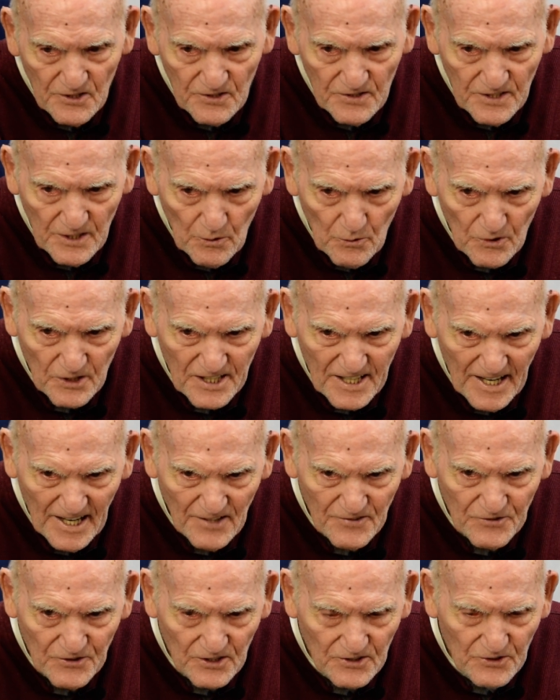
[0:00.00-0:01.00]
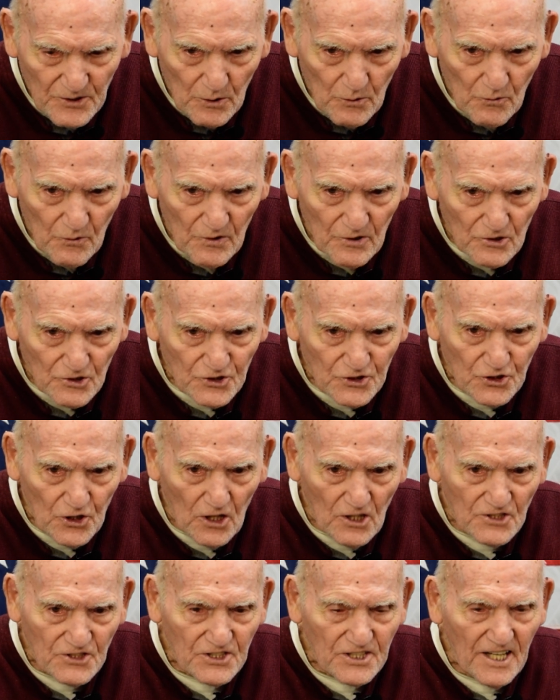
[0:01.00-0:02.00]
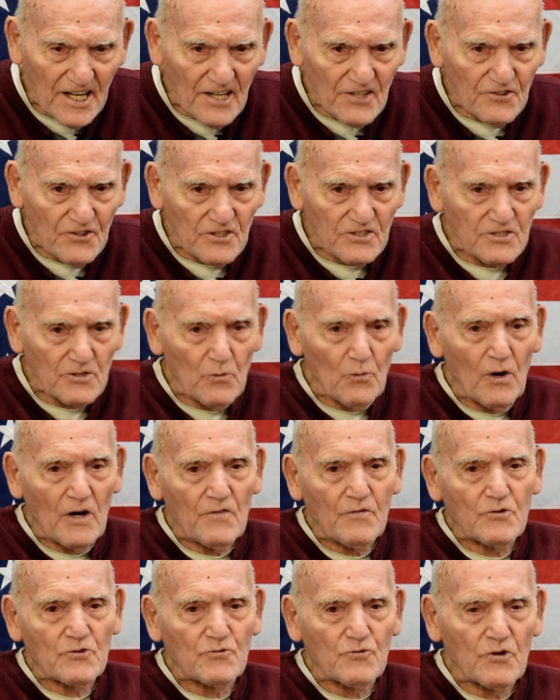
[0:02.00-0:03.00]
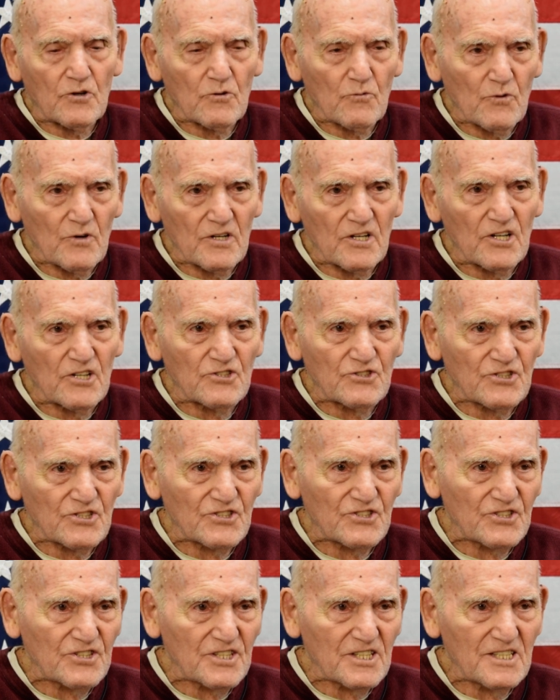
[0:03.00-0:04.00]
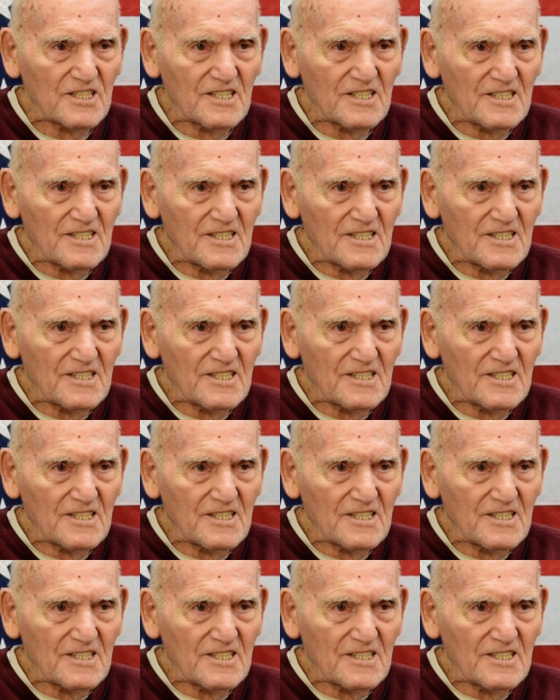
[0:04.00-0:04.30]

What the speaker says: They were Catholic. They were real staunch Catholic. The wife was real religious.